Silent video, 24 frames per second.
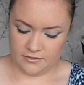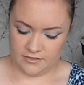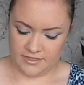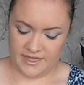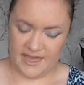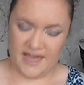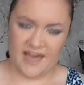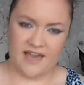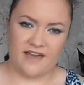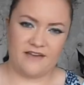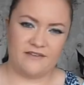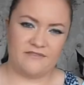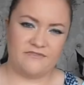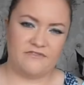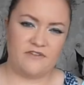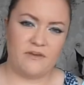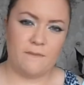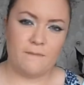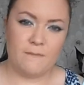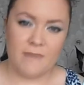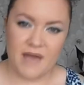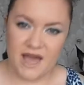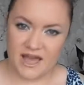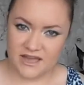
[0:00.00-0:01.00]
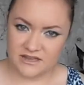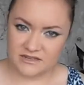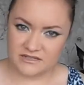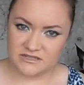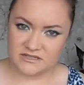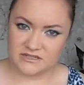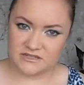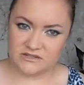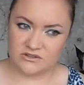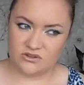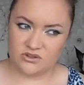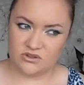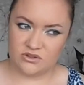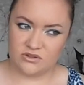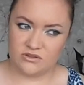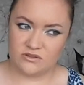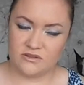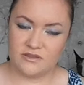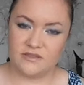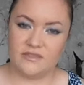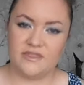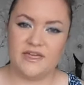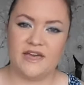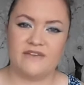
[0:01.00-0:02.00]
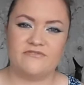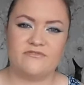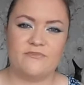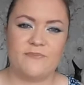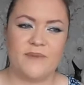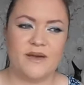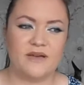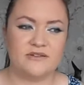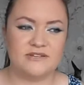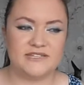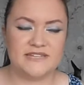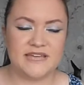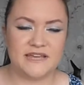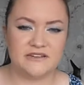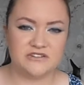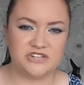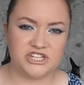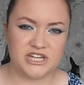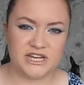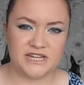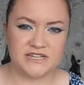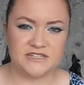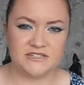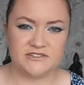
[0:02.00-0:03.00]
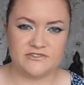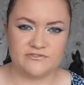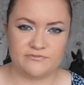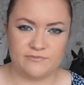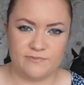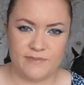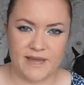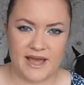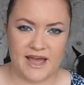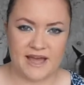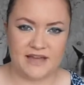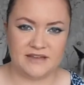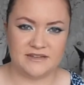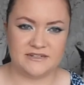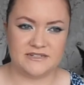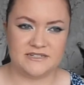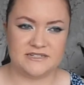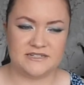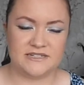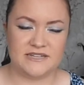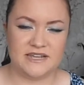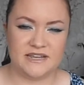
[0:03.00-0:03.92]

They have matte, they have about 10 shades of matte,